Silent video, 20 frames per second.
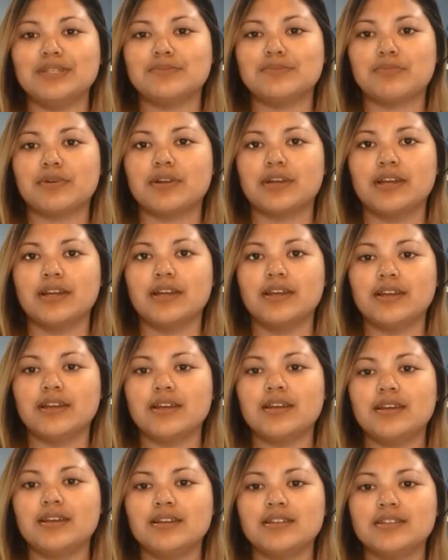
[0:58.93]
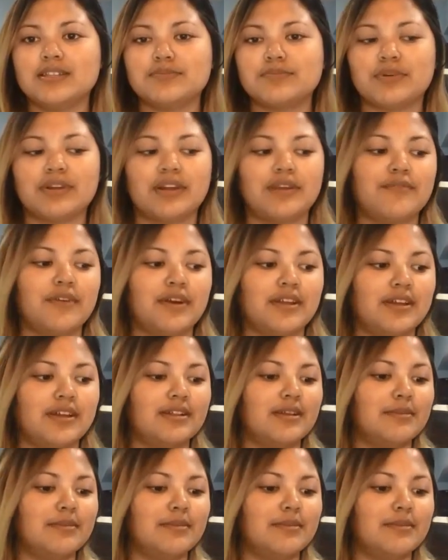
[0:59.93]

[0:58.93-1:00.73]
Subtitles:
It's pretty funny.